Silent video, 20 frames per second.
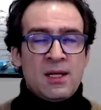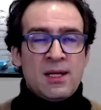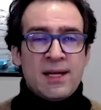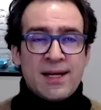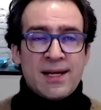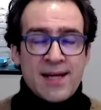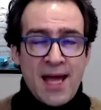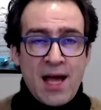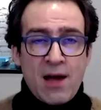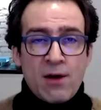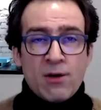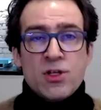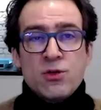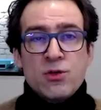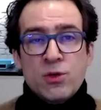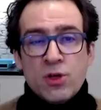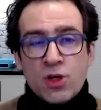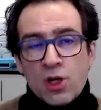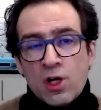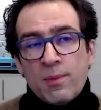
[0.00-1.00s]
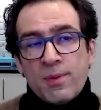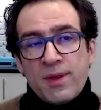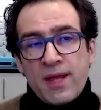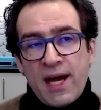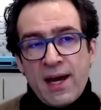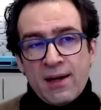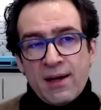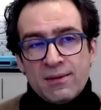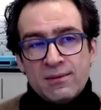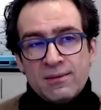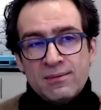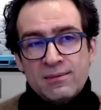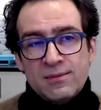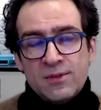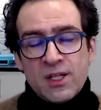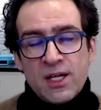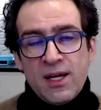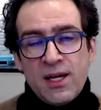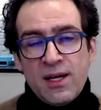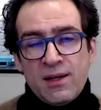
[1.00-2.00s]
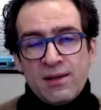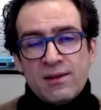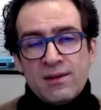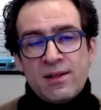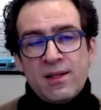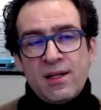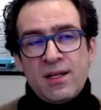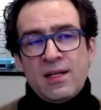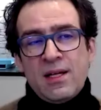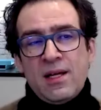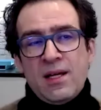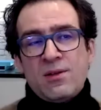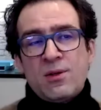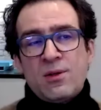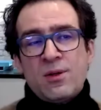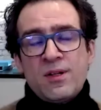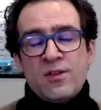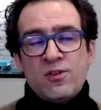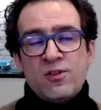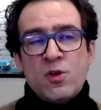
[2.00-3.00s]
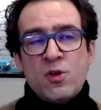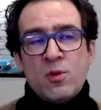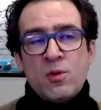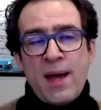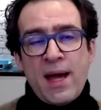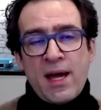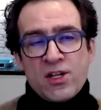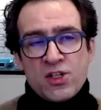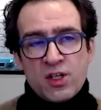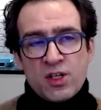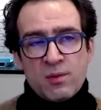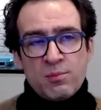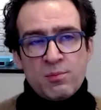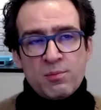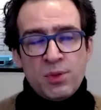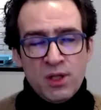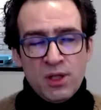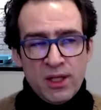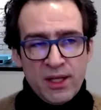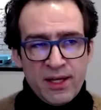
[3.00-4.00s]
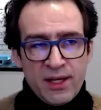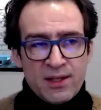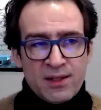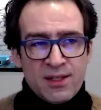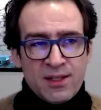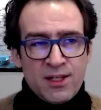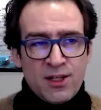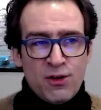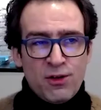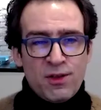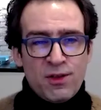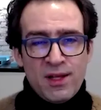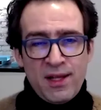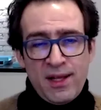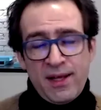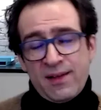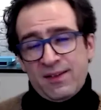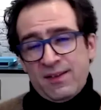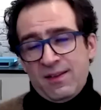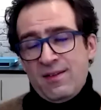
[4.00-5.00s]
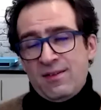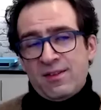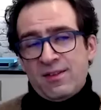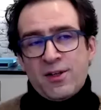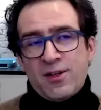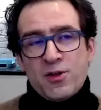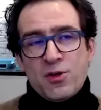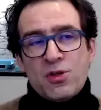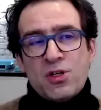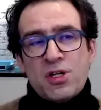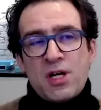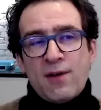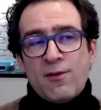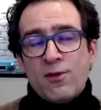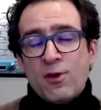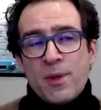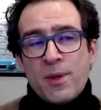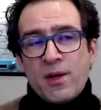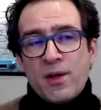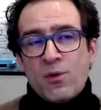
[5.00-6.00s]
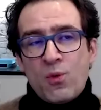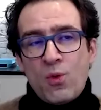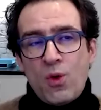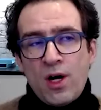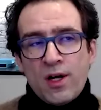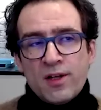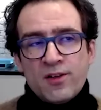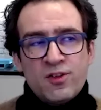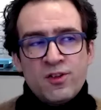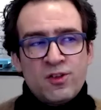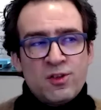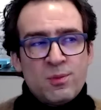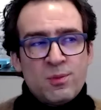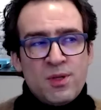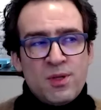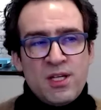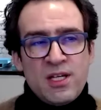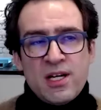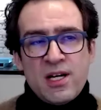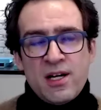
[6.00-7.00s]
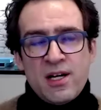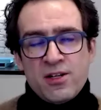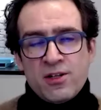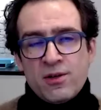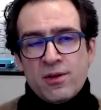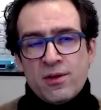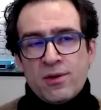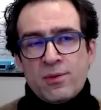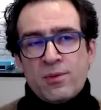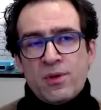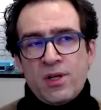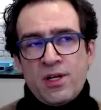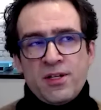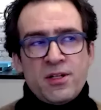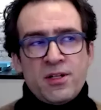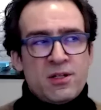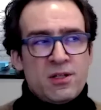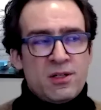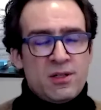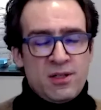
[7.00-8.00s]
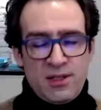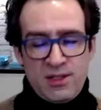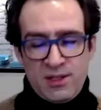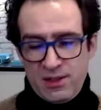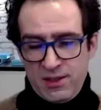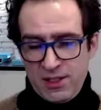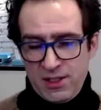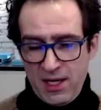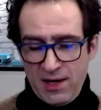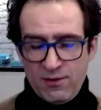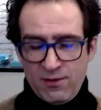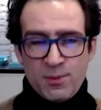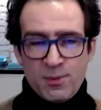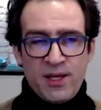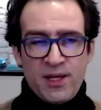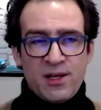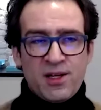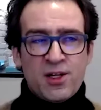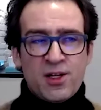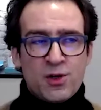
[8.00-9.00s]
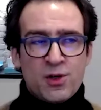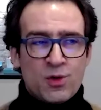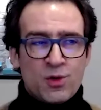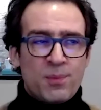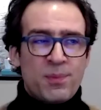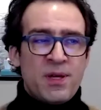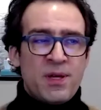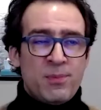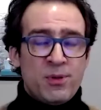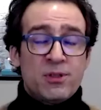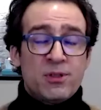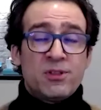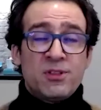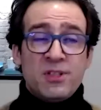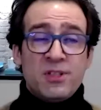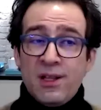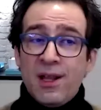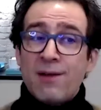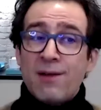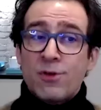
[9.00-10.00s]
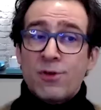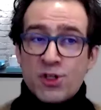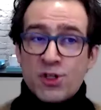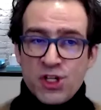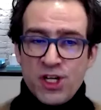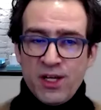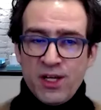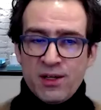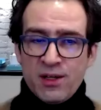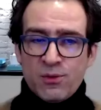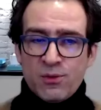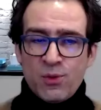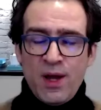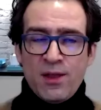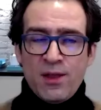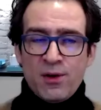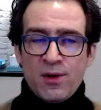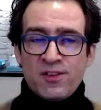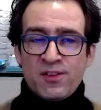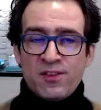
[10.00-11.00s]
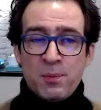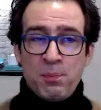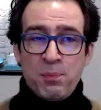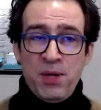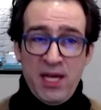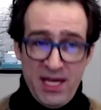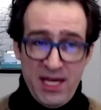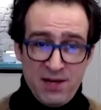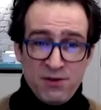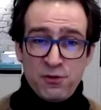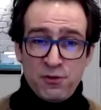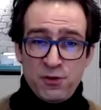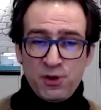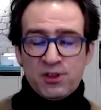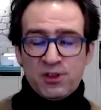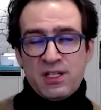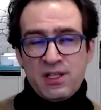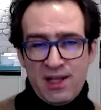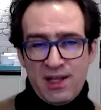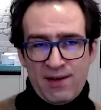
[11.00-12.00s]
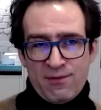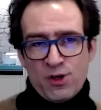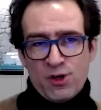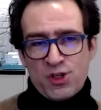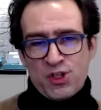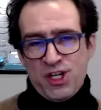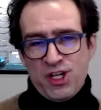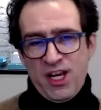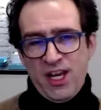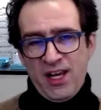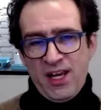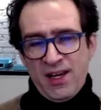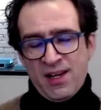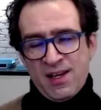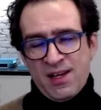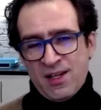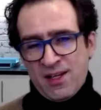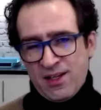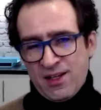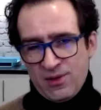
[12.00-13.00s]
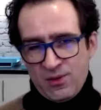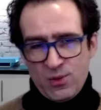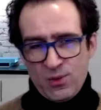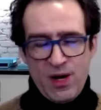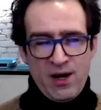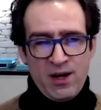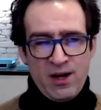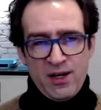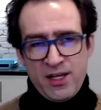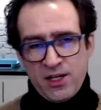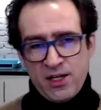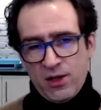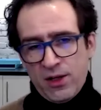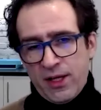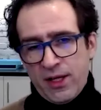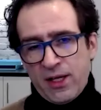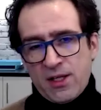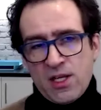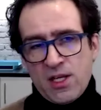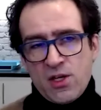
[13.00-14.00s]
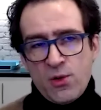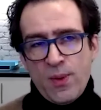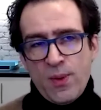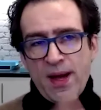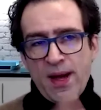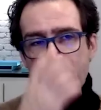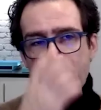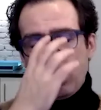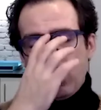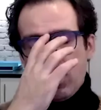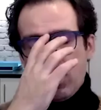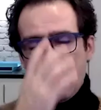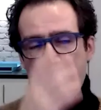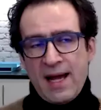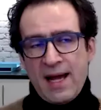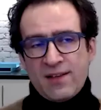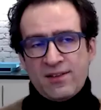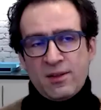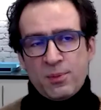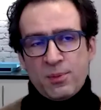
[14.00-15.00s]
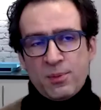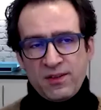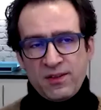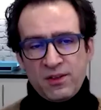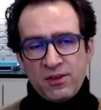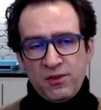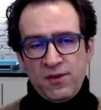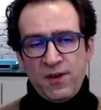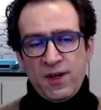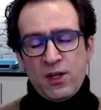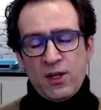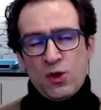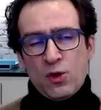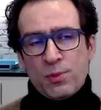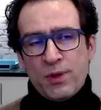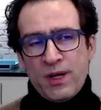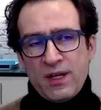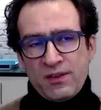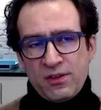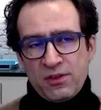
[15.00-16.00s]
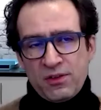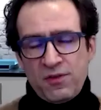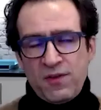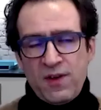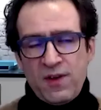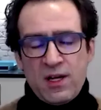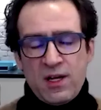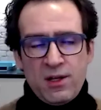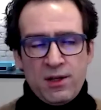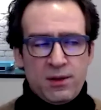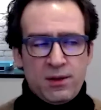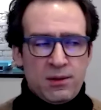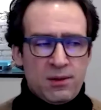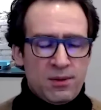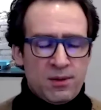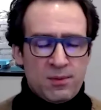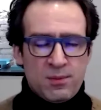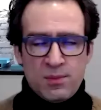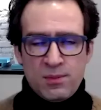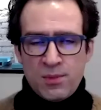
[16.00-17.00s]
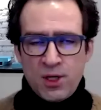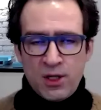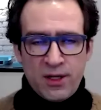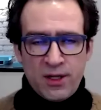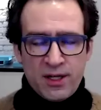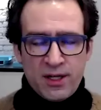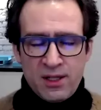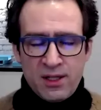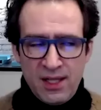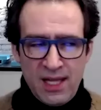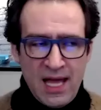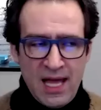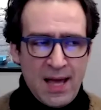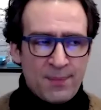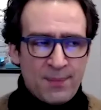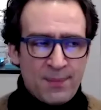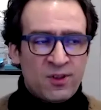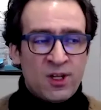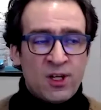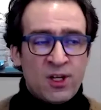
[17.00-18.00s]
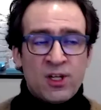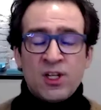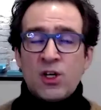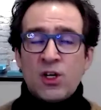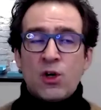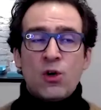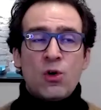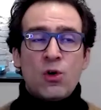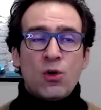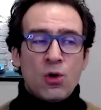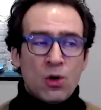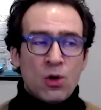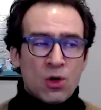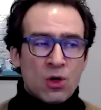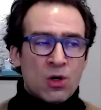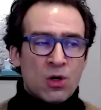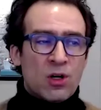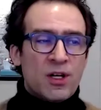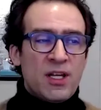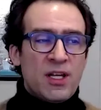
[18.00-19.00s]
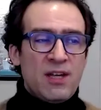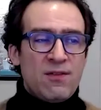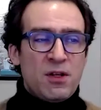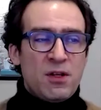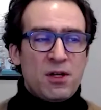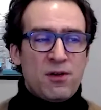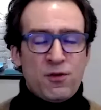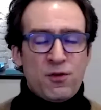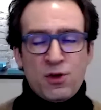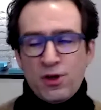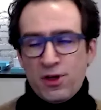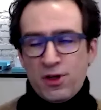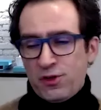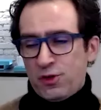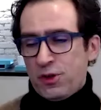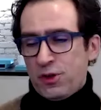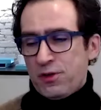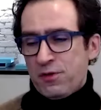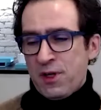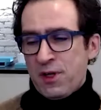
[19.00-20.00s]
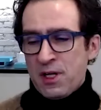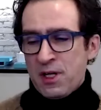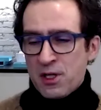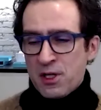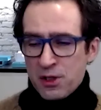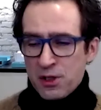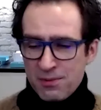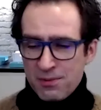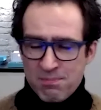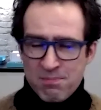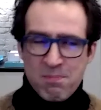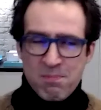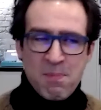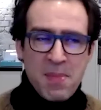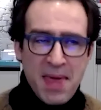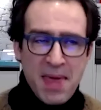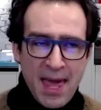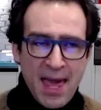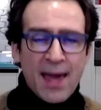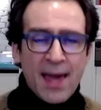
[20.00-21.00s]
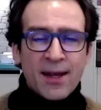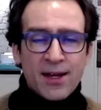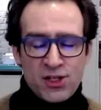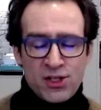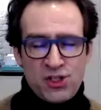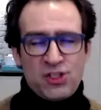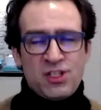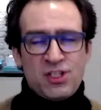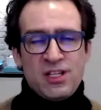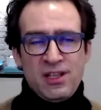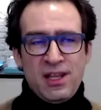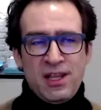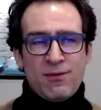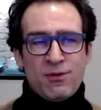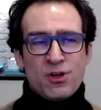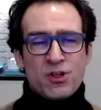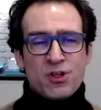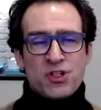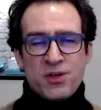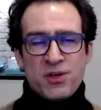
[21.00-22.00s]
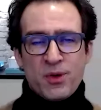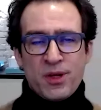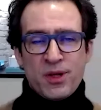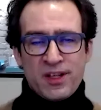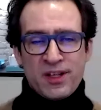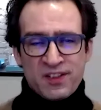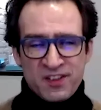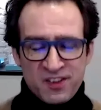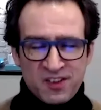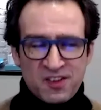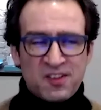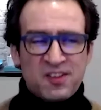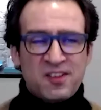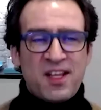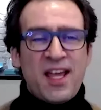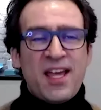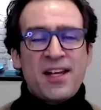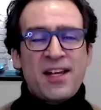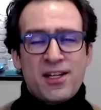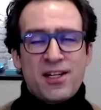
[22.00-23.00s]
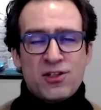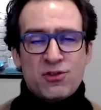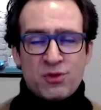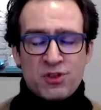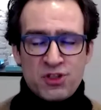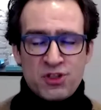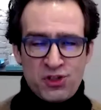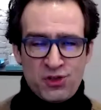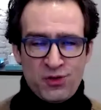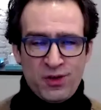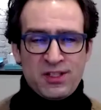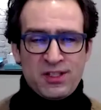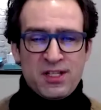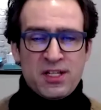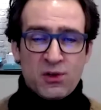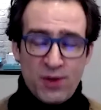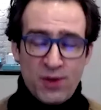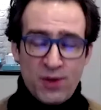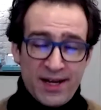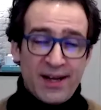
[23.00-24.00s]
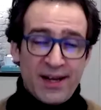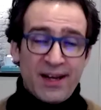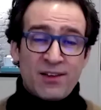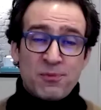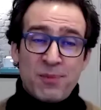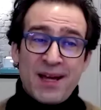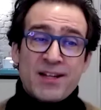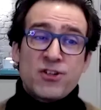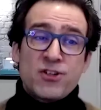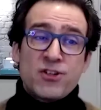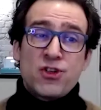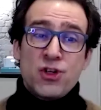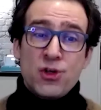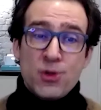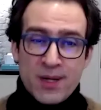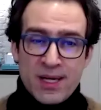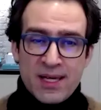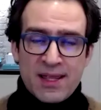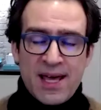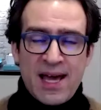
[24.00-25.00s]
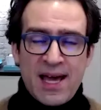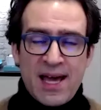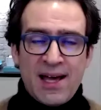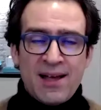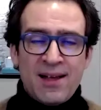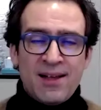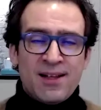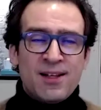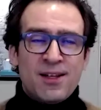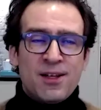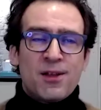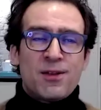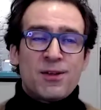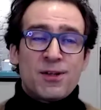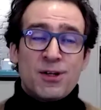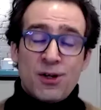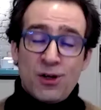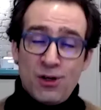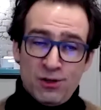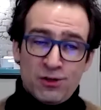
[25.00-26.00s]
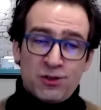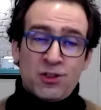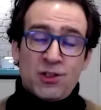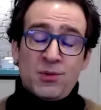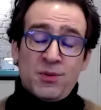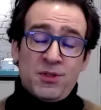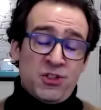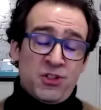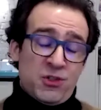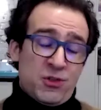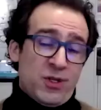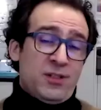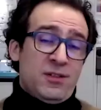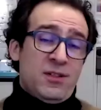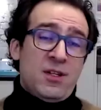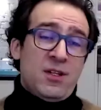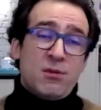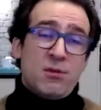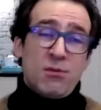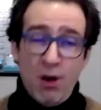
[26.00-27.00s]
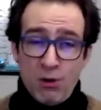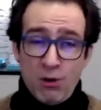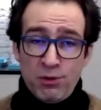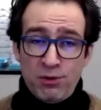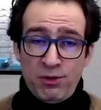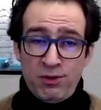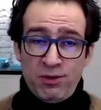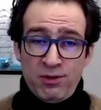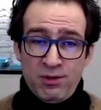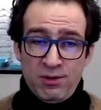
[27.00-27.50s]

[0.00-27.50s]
And how do you curb that? Right. And there is no magic bullet. Like Steve said, no government wants to be under a government where people are deleveraging, whether it's a painful deleveraging where, like in the US, where asset prices fell, home prices fell, the market collapsed, or even if you're in a sort of managed deleveraging where the state is restricting credit, because by doing that, they're also restricting growth,